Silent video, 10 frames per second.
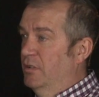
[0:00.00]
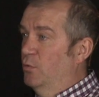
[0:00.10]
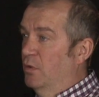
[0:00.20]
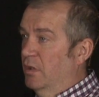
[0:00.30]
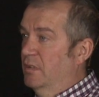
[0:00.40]
at
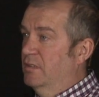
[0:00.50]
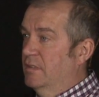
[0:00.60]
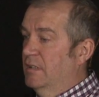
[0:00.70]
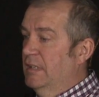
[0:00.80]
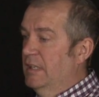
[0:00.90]
the
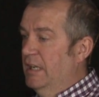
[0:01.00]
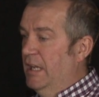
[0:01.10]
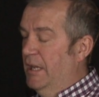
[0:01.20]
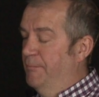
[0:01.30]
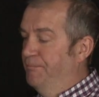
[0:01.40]
works.
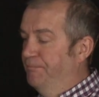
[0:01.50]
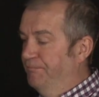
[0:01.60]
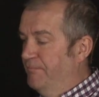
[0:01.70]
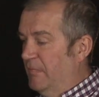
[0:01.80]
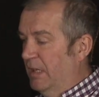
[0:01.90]

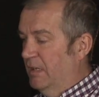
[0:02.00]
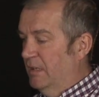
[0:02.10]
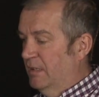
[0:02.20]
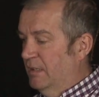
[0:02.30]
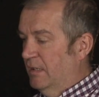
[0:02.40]

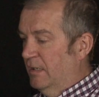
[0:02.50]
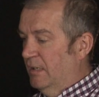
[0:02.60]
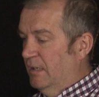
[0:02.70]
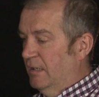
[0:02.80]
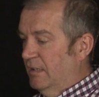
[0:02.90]

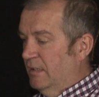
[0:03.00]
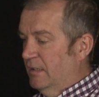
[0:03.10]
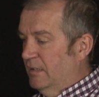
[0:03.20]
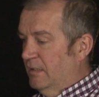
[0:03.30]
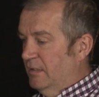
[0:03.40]

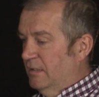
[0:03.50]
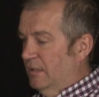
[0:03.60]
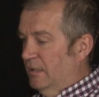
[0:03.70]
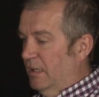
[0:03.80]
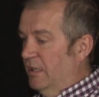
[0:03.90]

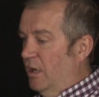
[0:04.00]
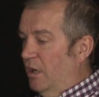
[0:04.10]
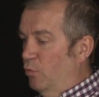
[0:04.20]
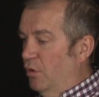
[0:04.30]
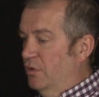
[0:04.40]
And
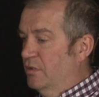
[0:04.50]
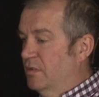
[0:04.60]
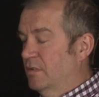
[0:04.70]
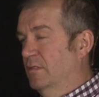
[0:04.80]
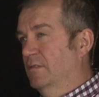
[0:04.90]
I
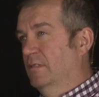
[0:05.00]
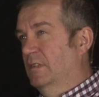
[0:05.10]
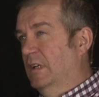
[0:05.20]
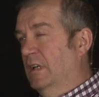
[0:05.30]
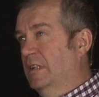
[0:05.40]
worked,
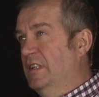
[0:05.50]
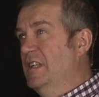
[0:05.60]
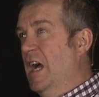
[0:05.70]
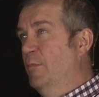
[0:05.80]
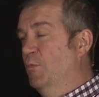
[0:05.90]
I did
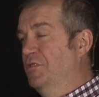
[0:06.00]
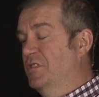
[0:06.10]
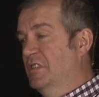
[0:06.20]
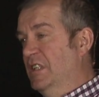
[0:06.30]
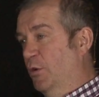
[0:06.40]
9
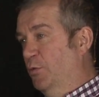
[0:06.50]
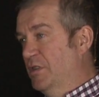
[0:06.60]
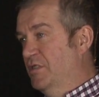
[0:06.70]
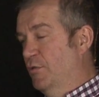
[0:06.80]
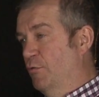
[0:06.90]
months at
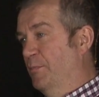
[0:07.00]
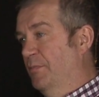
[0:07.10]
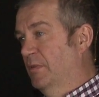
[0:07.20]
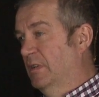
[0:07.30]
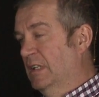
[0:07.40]
Southwest Durham.
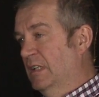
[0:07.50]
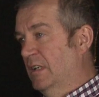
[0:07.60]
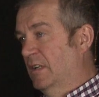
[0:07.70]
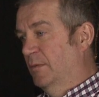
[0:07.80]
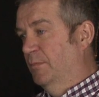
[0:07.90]

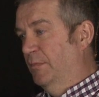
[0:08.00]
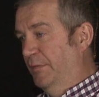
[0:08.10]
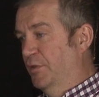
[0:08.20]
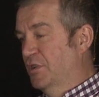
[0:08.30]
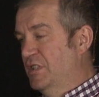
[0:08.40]
My
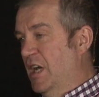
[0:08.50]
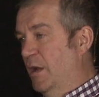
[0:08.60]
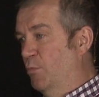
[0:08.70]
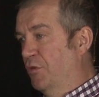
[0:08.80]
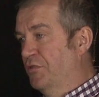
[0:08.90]
first
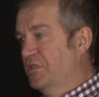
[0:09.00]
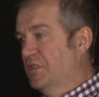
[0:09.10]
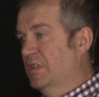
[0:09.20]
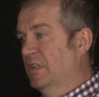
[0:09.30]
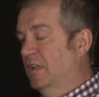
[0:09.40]
9
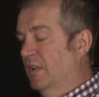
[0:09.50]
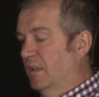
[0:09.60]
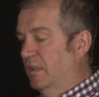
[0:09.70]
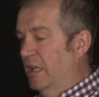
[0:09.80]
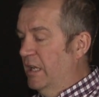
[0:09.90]
months,
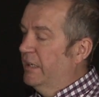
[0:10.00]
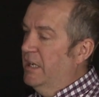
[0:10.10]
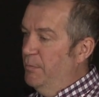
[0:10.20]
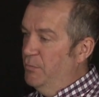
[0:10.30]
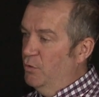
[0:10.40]
and then I
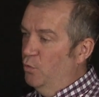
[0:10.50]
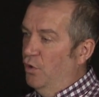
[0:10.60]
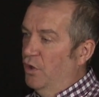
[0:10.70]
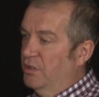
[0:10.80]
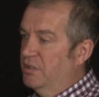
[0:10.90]
came to the
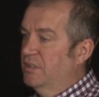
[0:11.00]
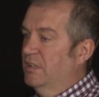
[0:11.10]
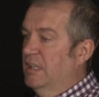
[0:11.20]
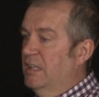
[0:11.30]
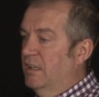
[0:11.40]
works,
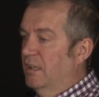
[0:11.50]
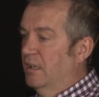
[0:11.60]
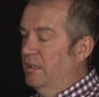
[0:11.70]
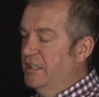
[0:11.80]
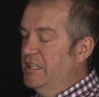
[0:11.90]

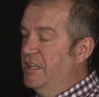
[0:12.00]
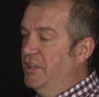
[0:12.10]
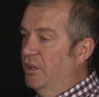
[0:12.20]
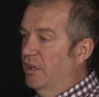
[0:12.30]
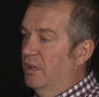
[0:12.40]
and you did a
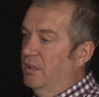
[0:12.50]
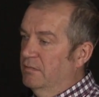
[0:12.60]
year